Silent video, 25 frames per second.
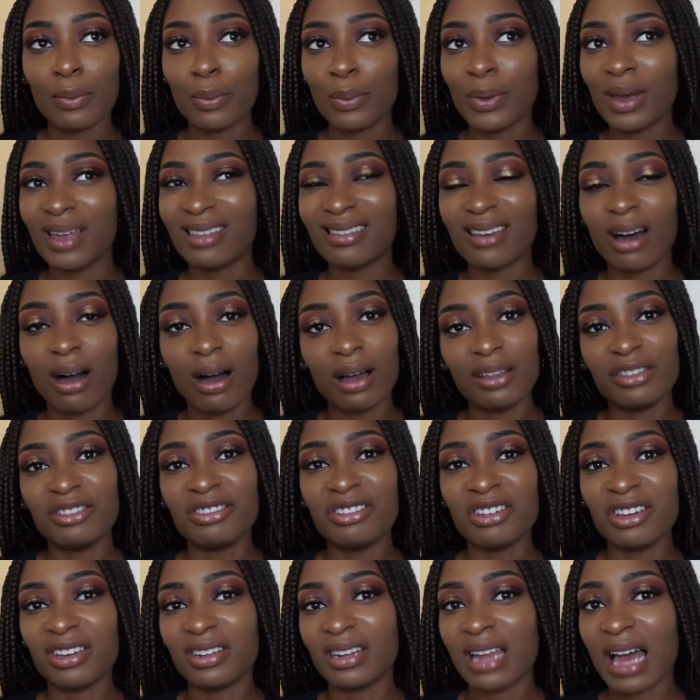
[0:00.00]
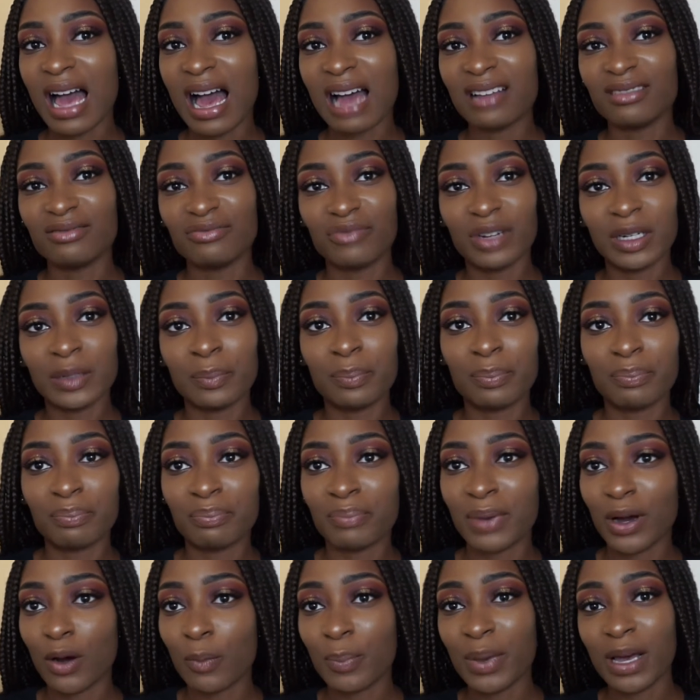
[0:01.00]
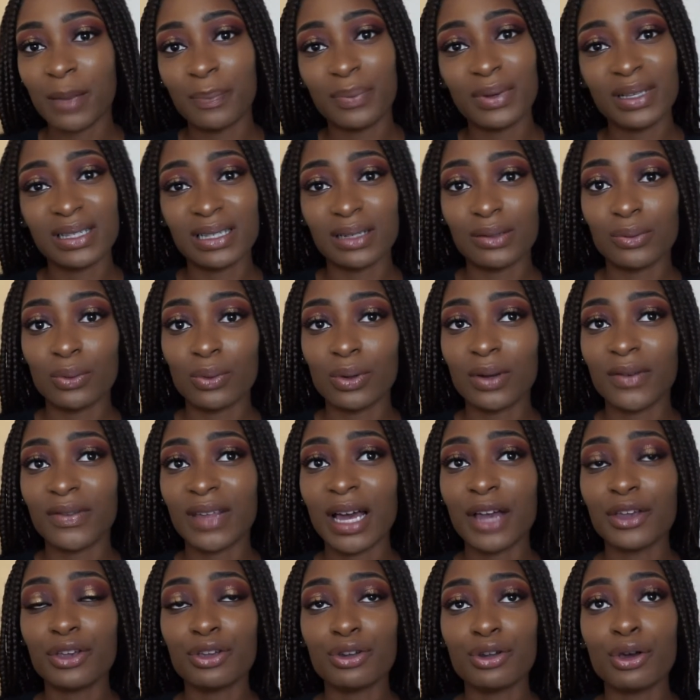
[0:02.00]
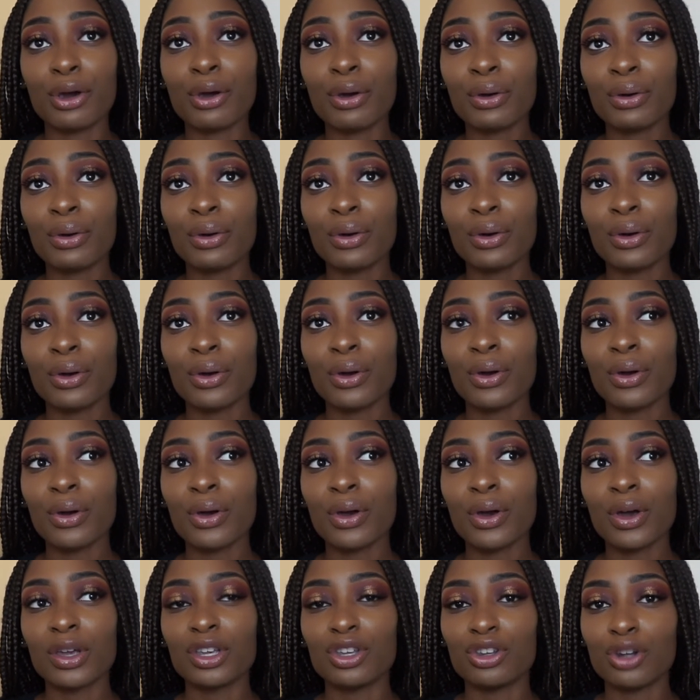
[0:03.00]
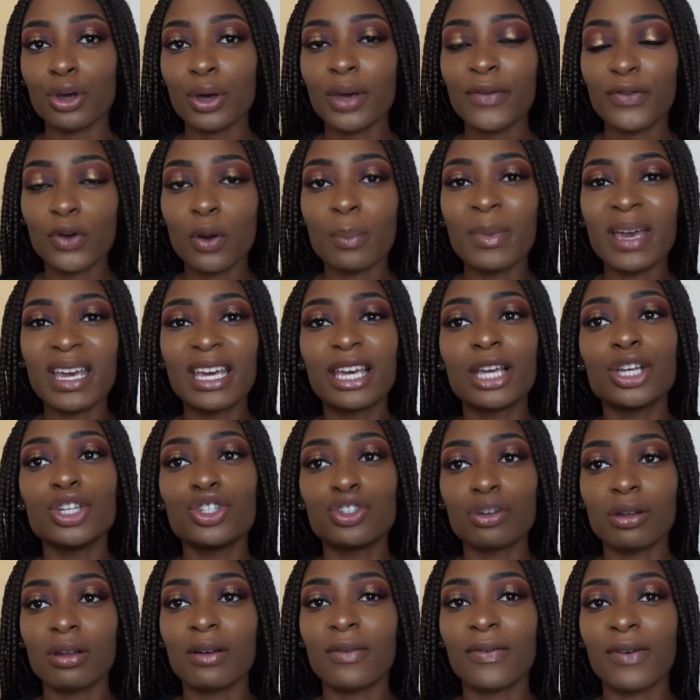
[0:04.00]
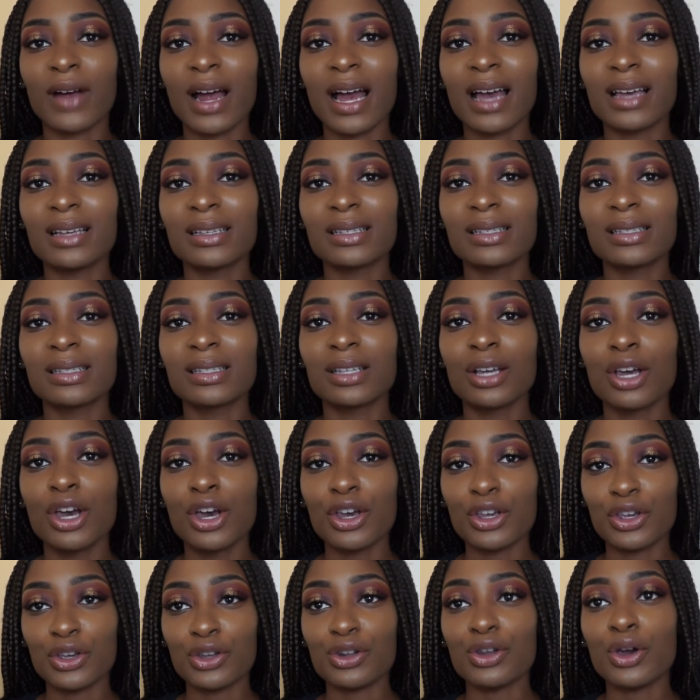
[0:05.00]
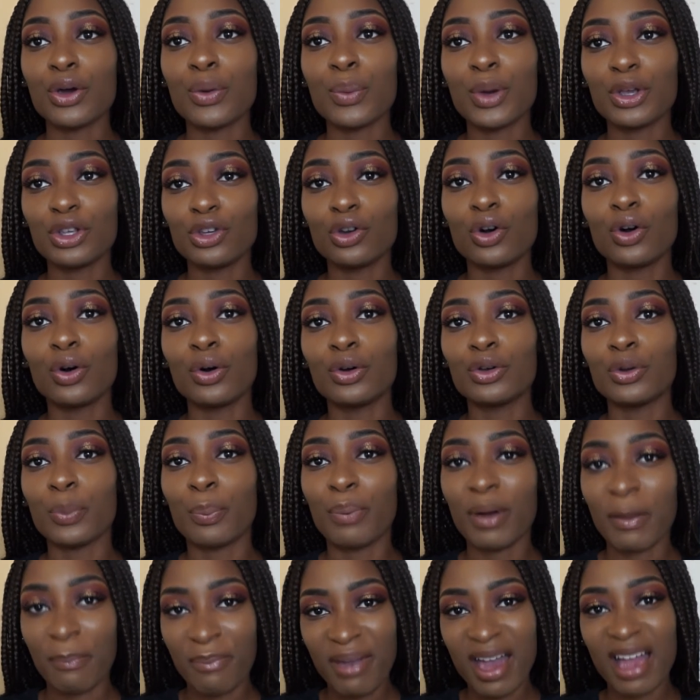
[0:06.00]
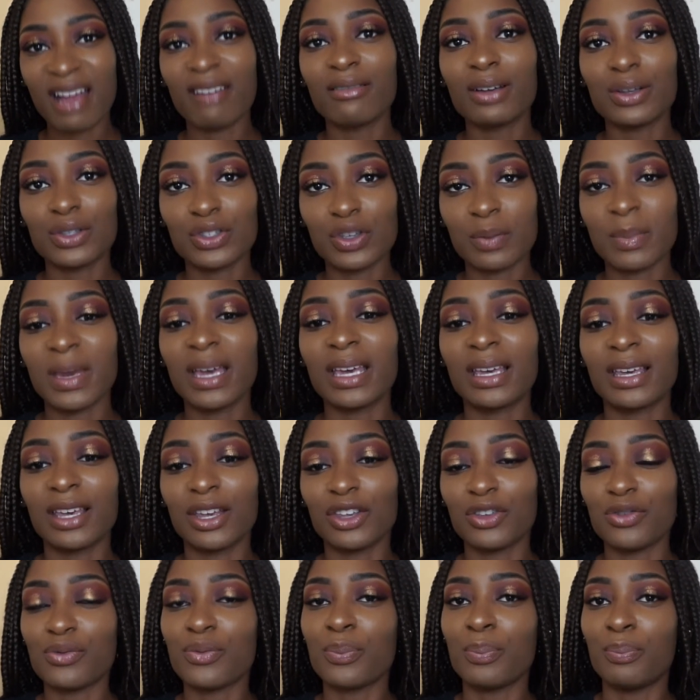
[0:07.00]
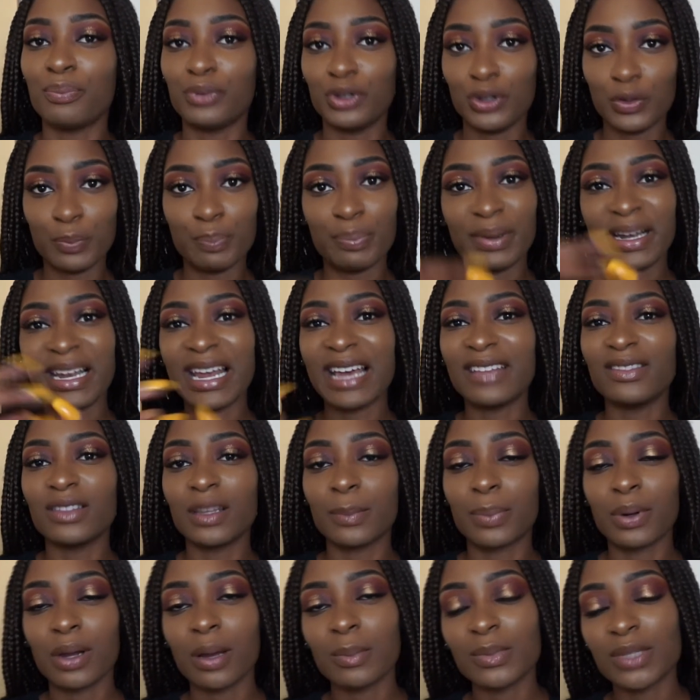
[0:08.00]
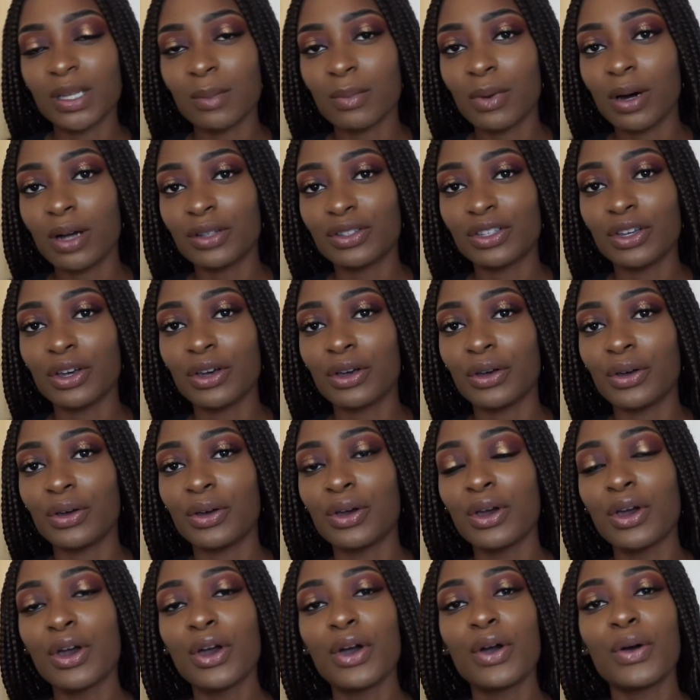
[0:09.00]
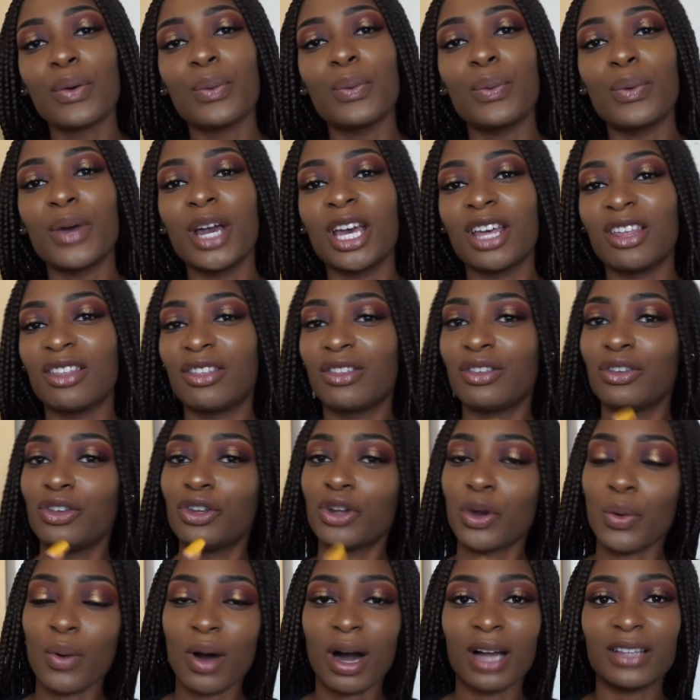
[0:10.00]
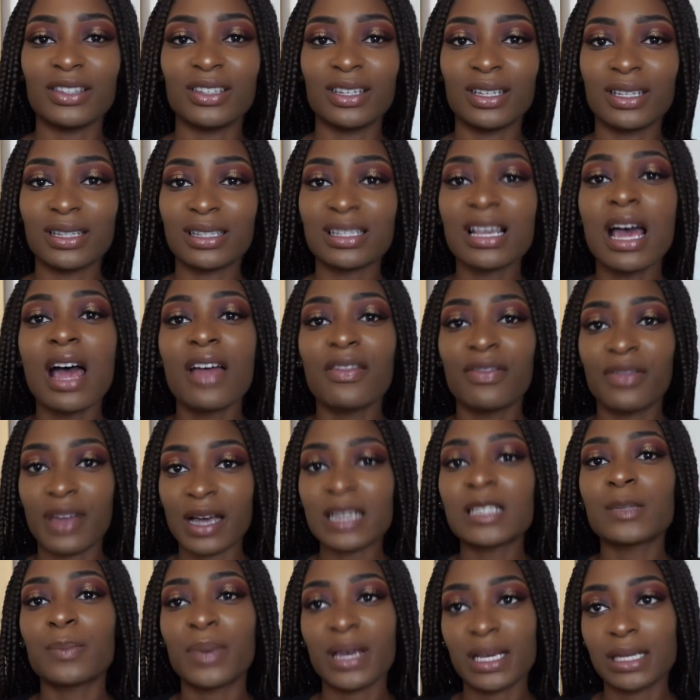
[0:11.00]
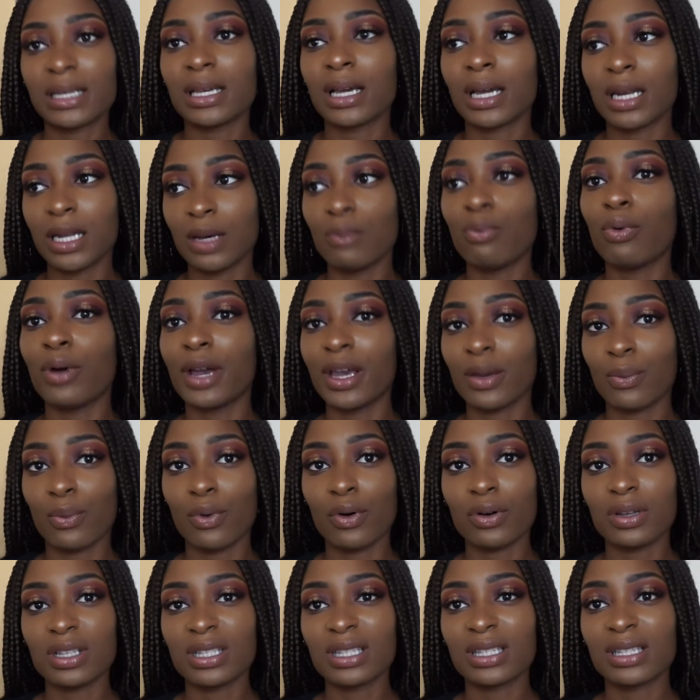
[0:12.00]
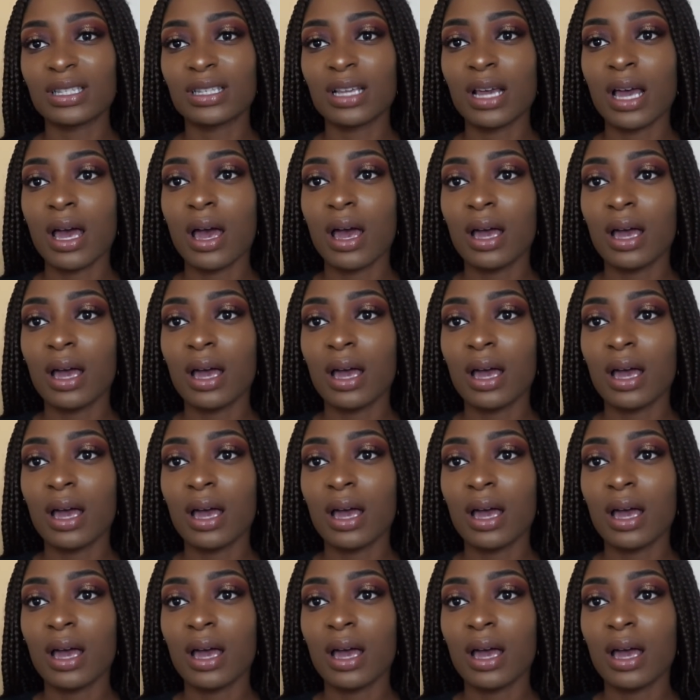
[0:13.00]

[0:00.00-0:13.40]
with onion and red bell peppers and all of that. You know if you're making jollof rice, you know when you're preparing to make it, you blend the plum tomato with, onions. That's basically what it was,